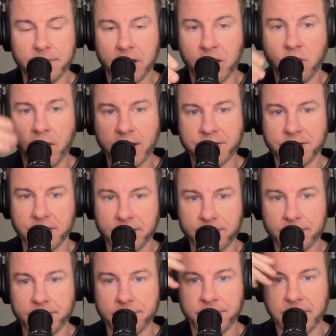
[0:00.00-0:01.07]
a
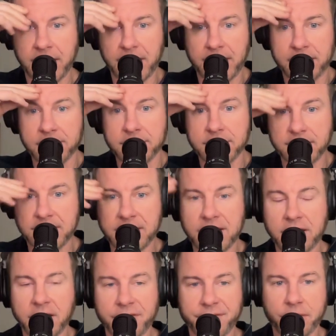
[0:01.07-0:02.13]
question, and
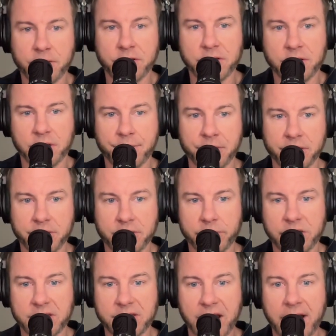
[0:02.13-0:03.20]
he at first appears to
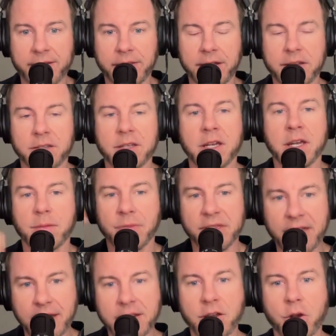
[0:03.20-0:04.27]
be silent,
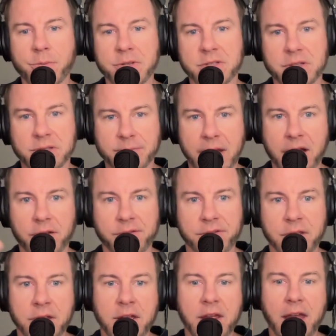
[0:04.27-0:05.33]
but then he opens his
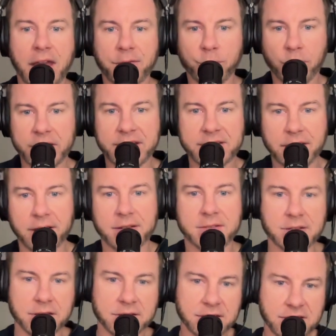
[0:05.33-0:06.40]
mouth, and what he
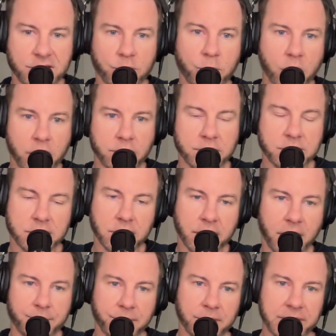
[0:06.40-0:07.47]
does is he quotes a
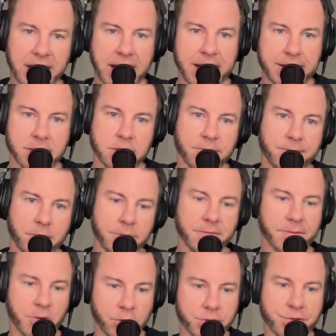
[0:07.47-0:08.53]
couple lines
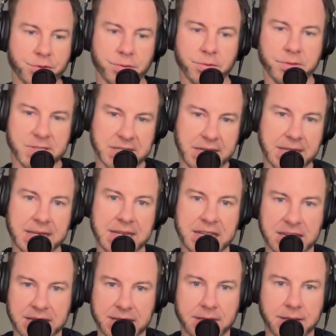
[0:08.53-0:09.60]
from Virgil's
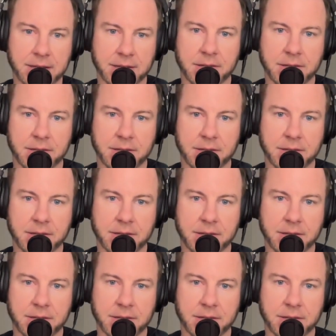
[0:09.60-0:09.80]
Aeneid.